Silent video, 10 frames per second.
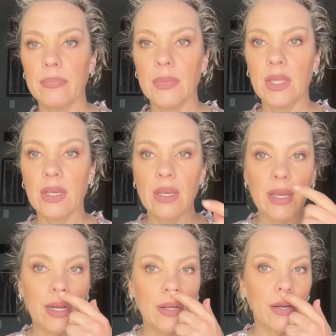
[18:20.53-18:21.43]
Looking
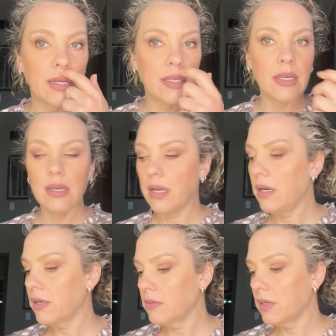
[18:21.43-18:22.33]
kind of crazy, I
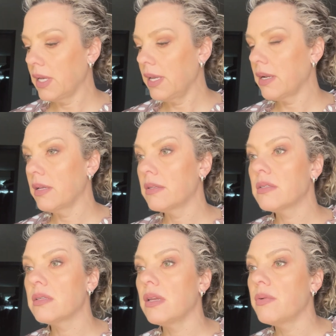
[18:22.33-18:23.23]
know, I get it,
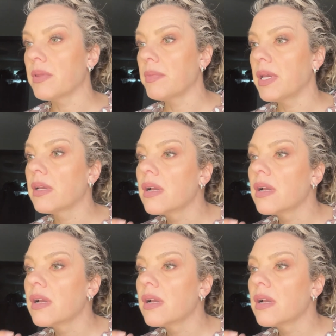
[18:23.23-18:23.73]
stay with me.